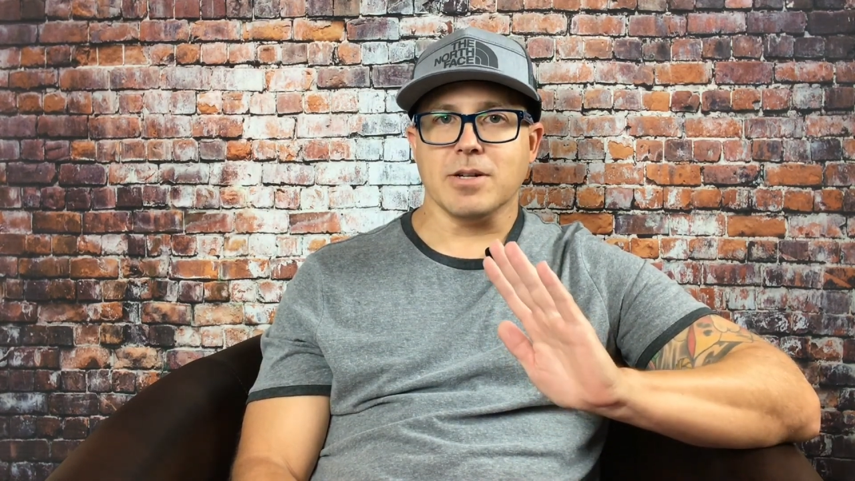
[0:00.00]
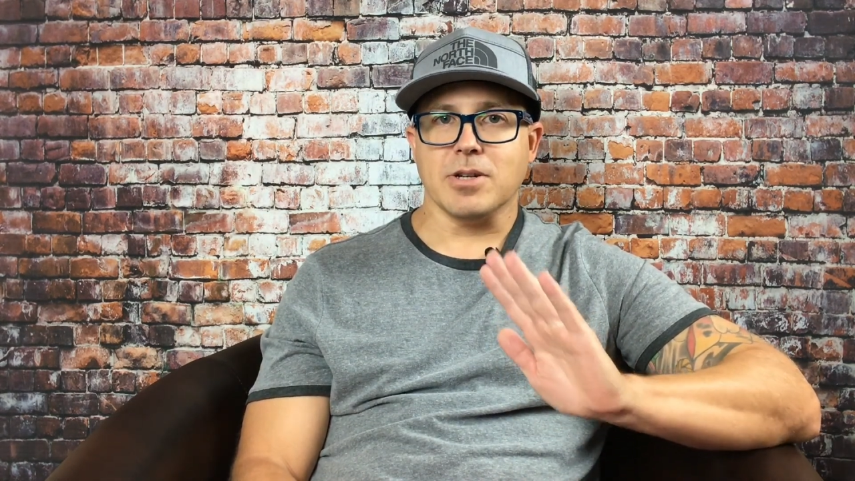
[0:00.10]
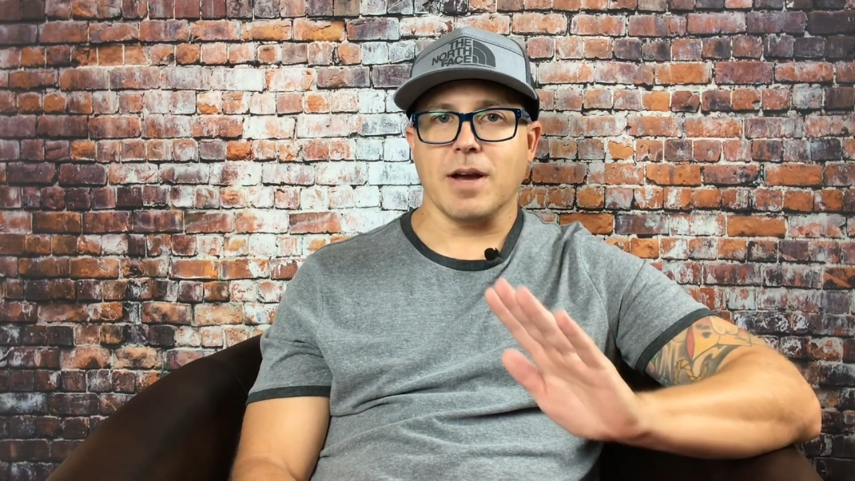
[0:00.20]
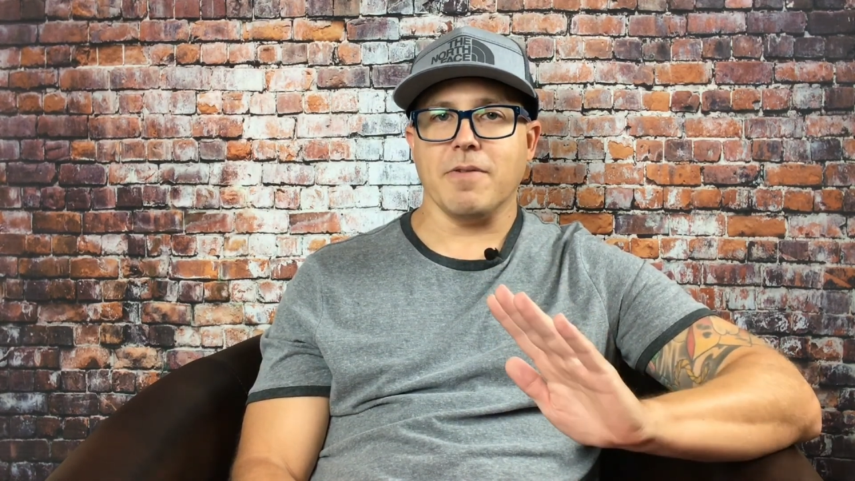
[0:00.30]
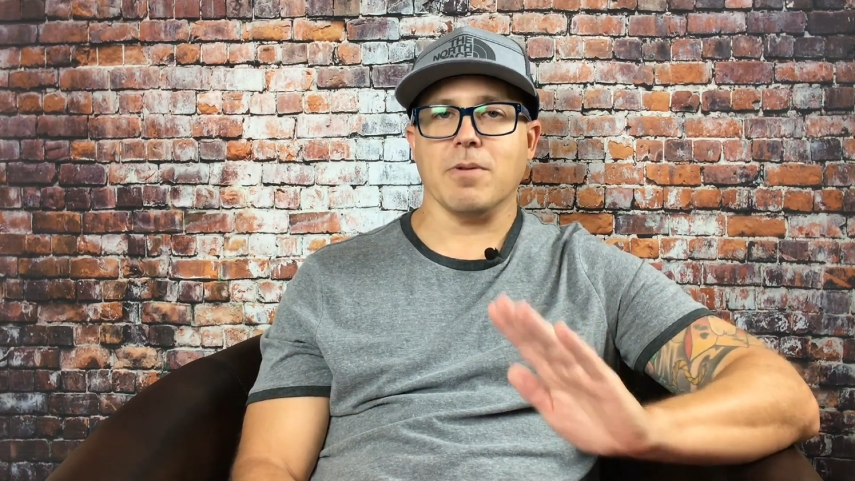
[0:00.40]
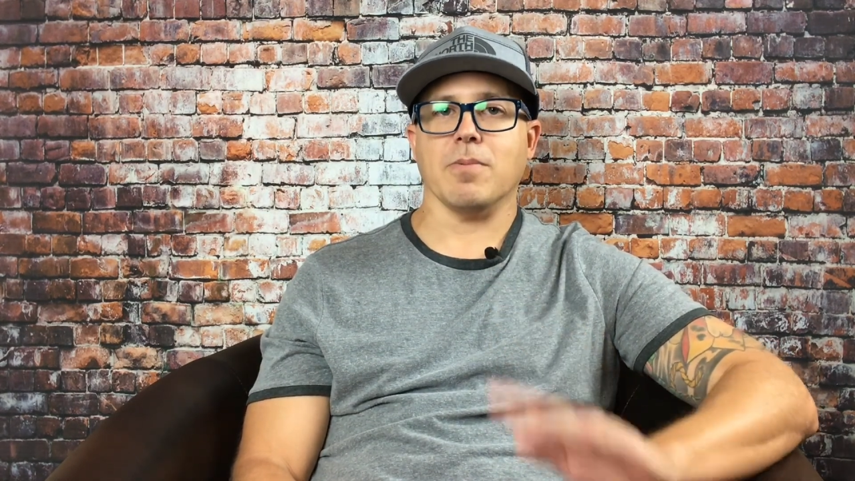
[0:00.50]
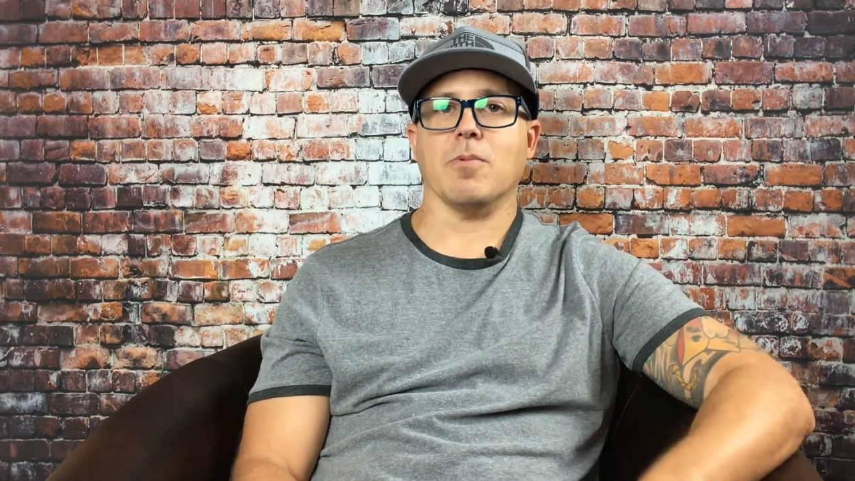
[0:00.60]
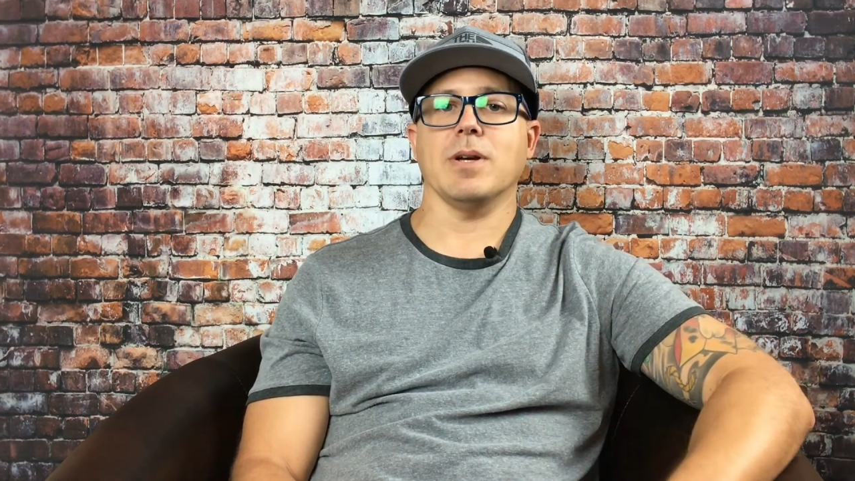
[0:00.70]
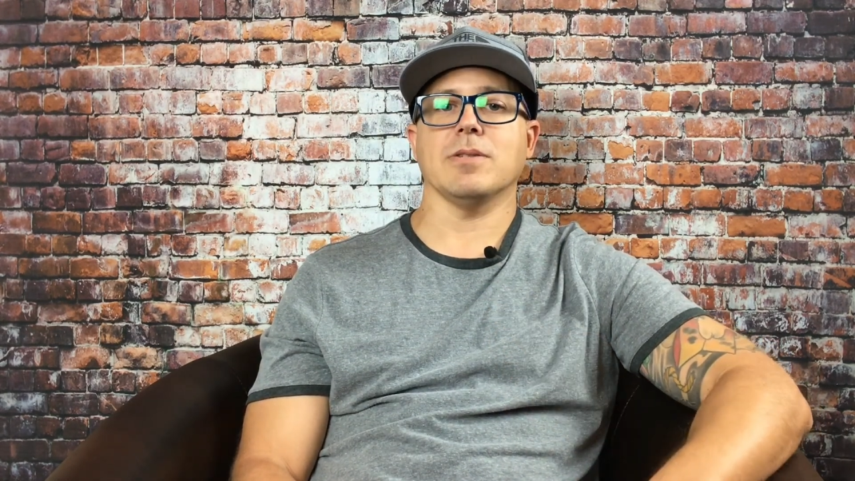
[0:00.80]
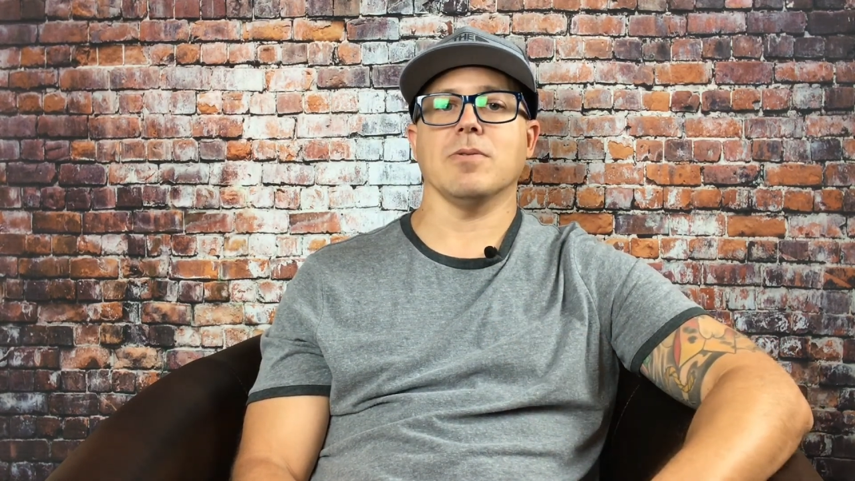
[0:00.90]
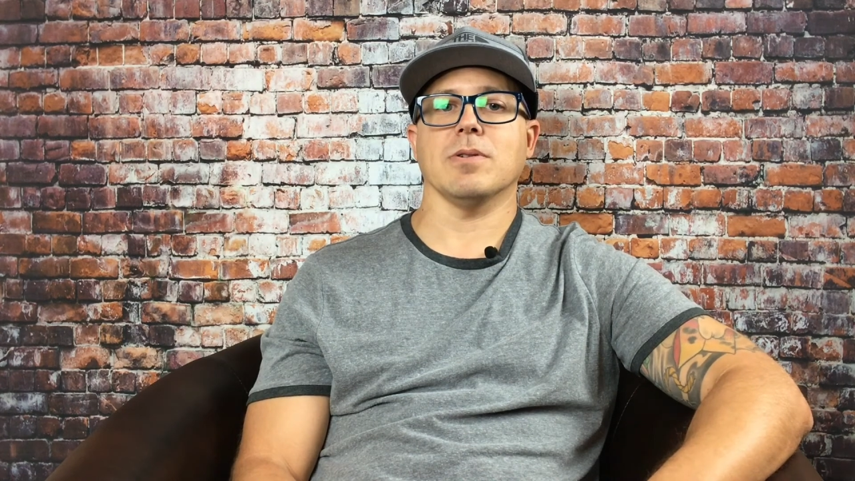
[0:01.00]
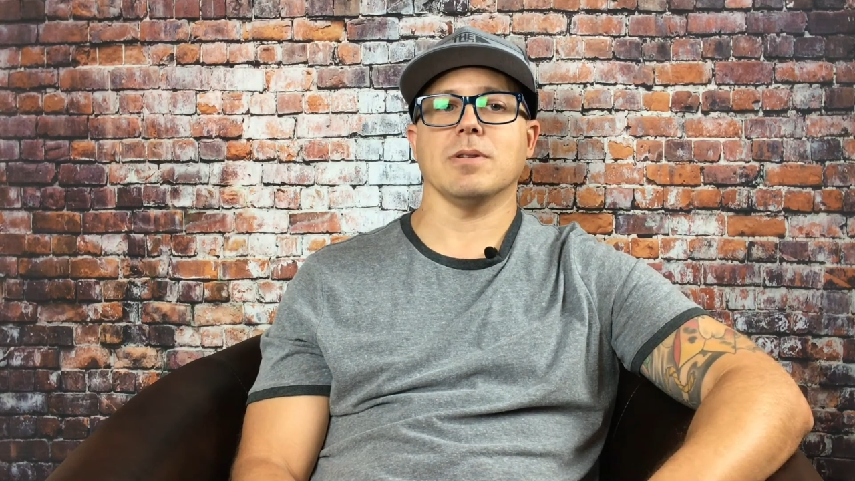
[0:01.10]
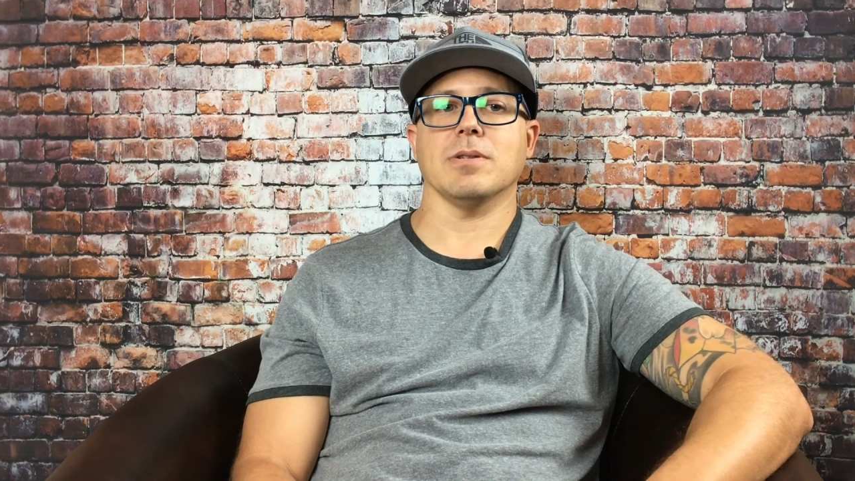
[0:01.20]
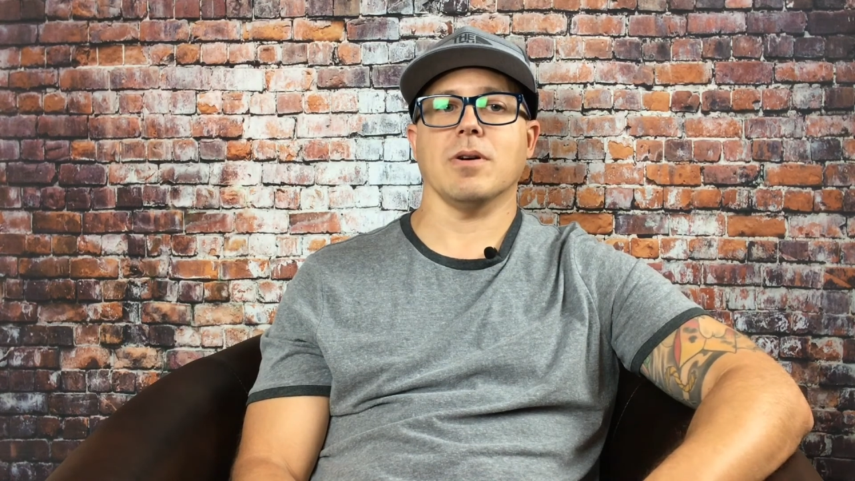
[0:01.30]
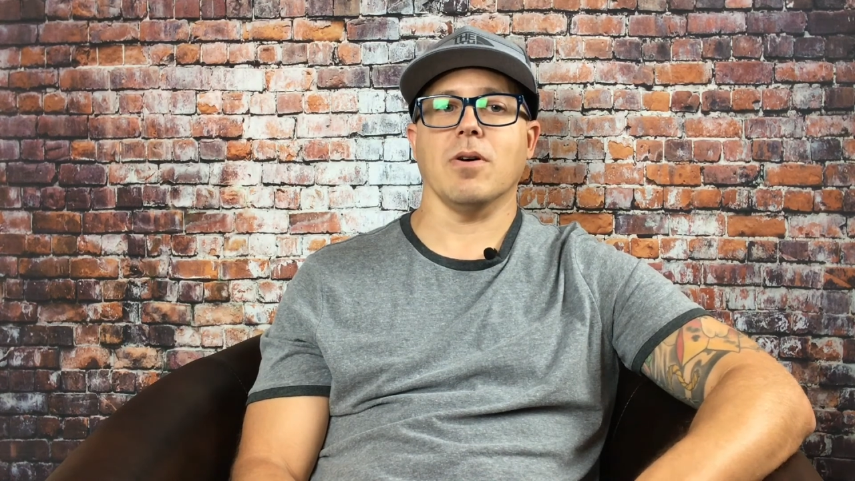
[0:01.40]
traffic
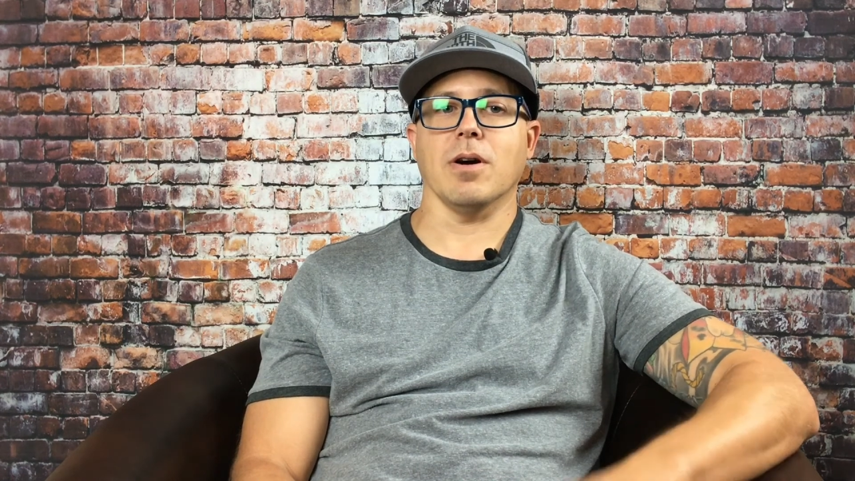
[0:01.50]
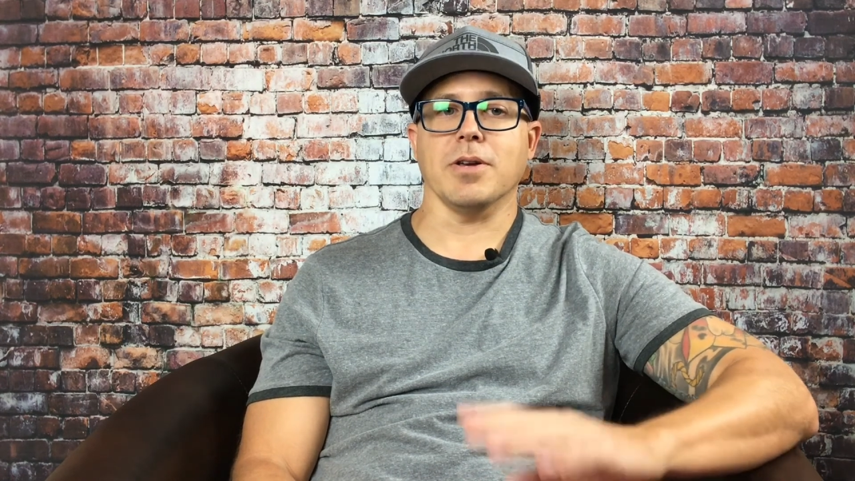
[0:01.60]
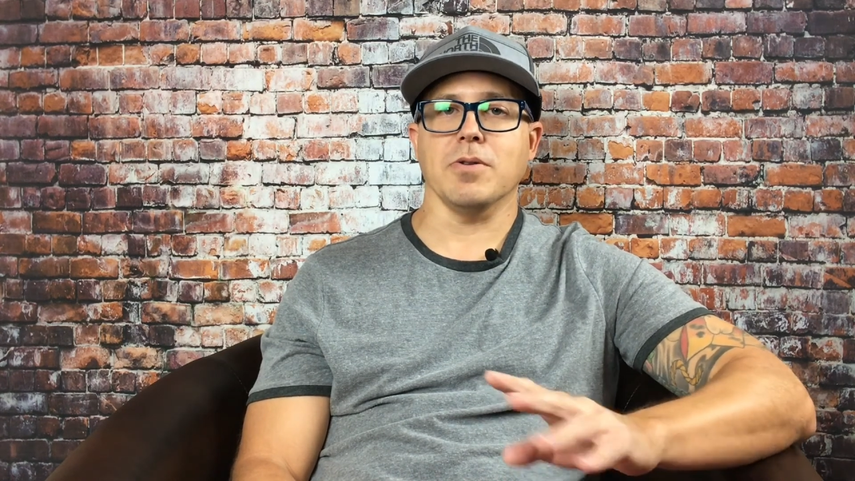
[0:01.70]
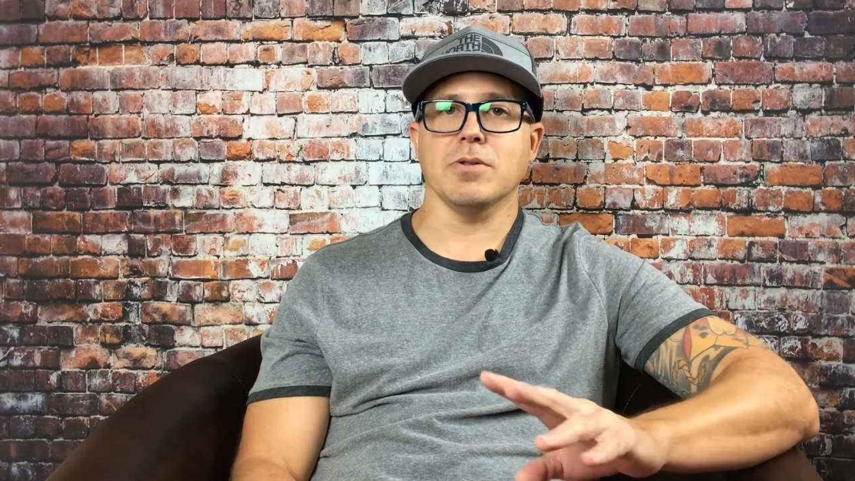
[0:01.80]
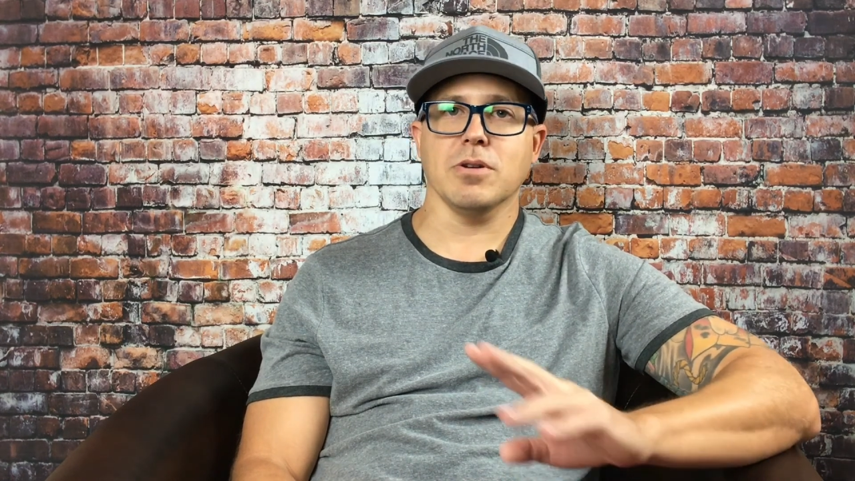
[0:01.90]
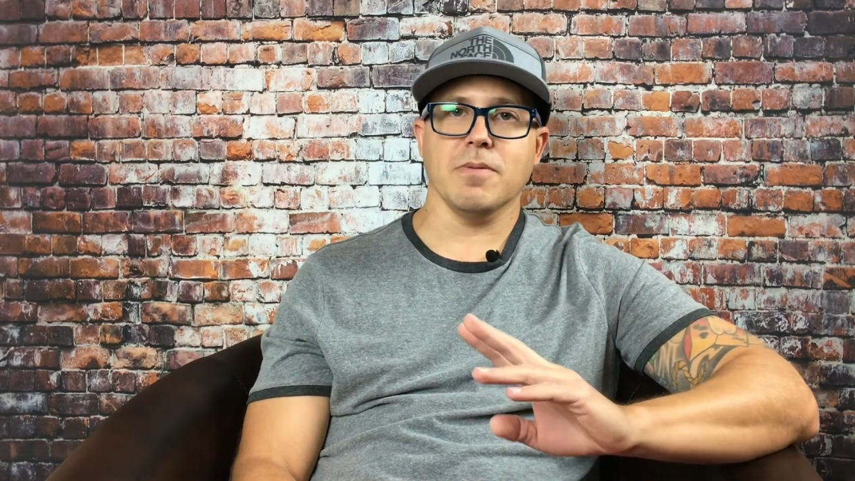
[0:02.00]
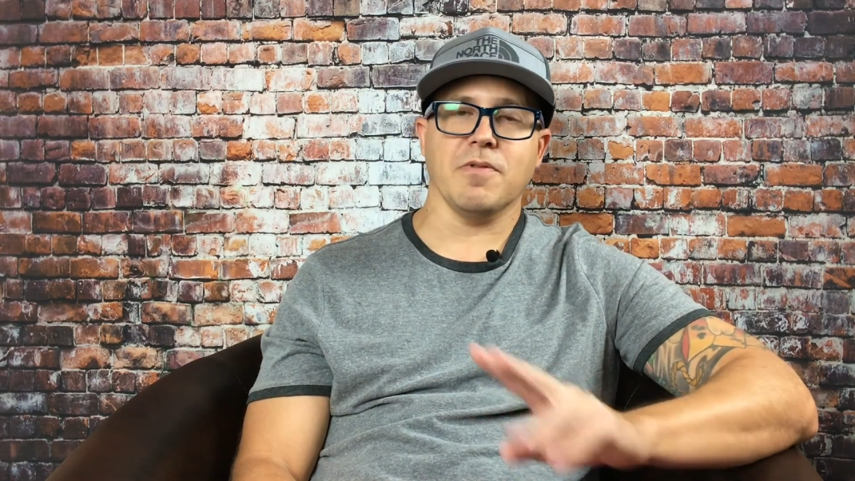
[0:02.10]
resources are YouTube,